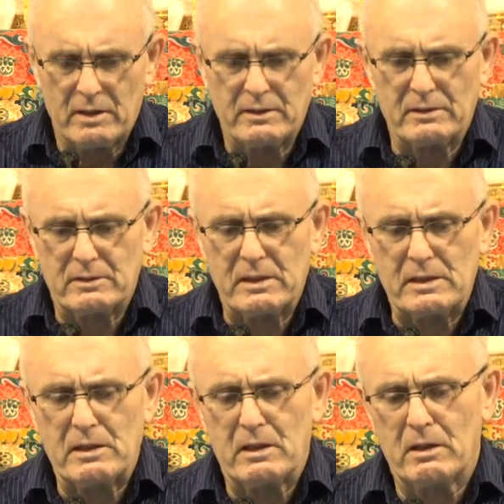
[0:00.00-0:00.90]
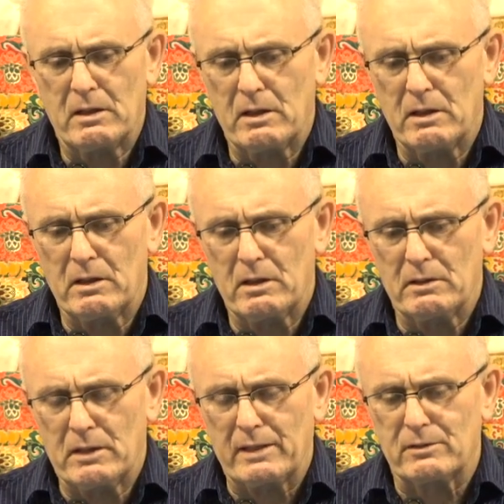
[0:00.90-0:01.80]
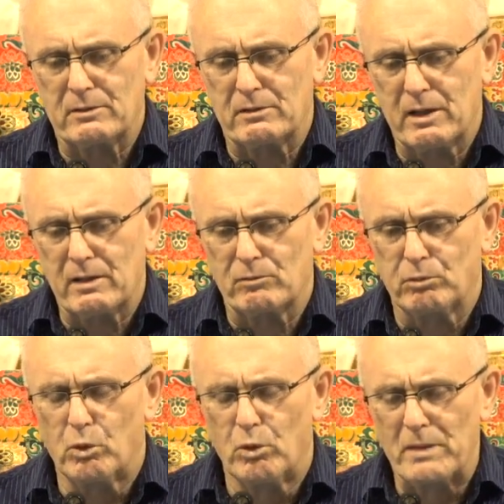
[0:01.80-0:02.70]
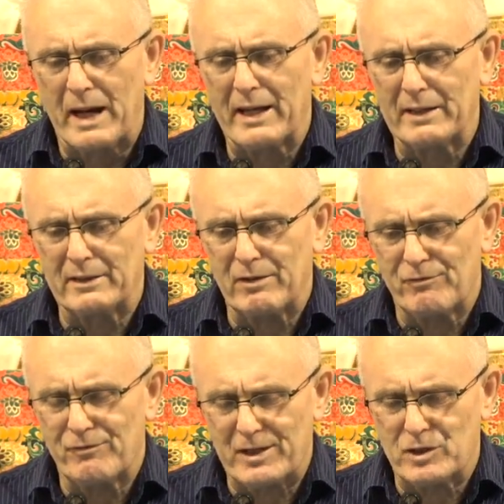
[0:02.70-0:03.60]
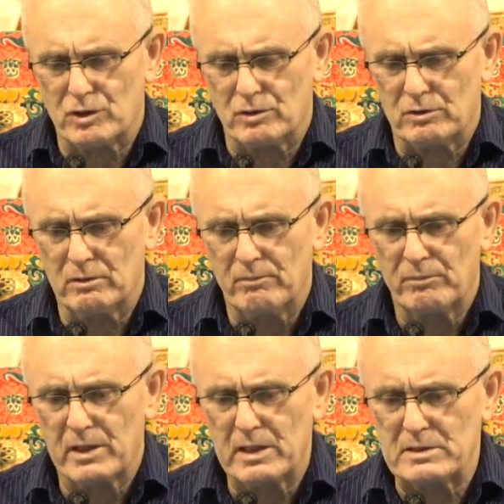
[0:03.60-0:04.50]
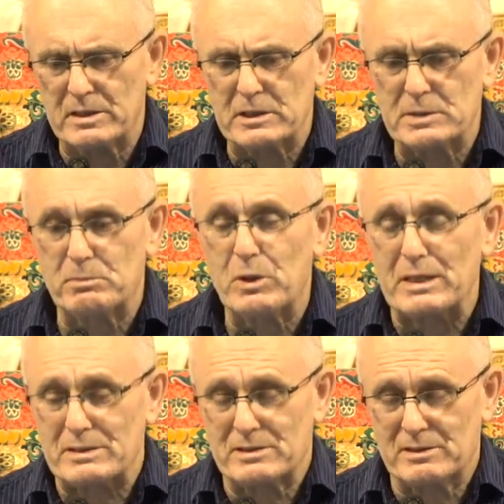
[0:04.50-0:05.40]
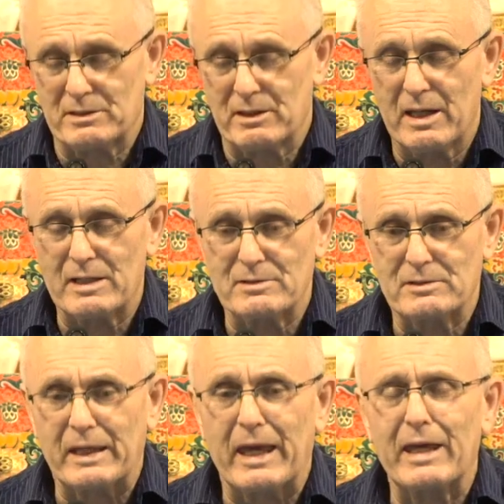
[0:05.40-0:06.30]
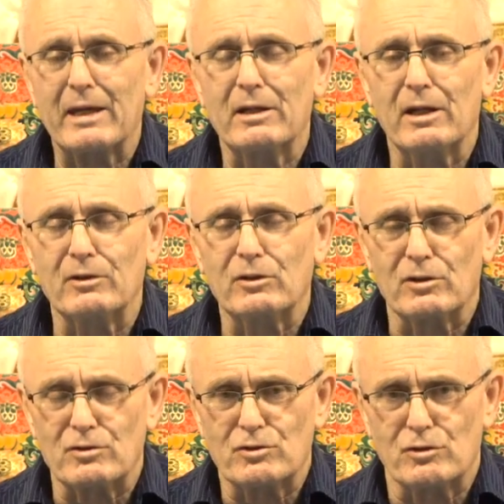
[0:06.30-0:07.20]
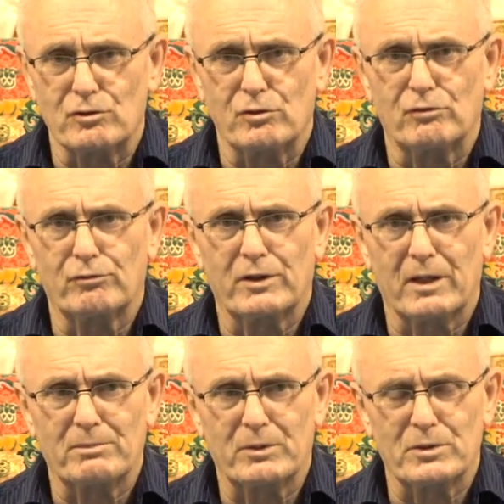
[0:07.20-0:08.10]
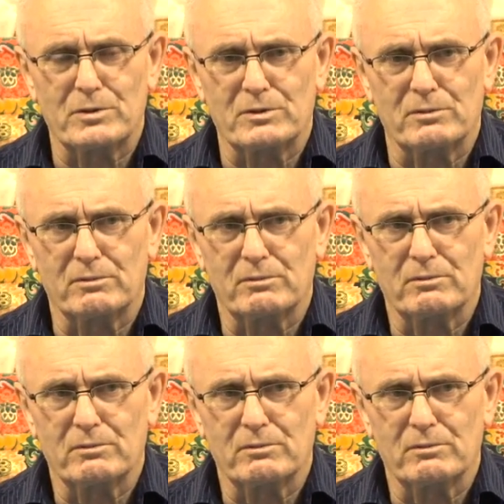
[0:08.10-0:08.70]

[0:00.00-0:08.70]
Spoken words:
that warm-hearted affection is expressed as care and concern for that person.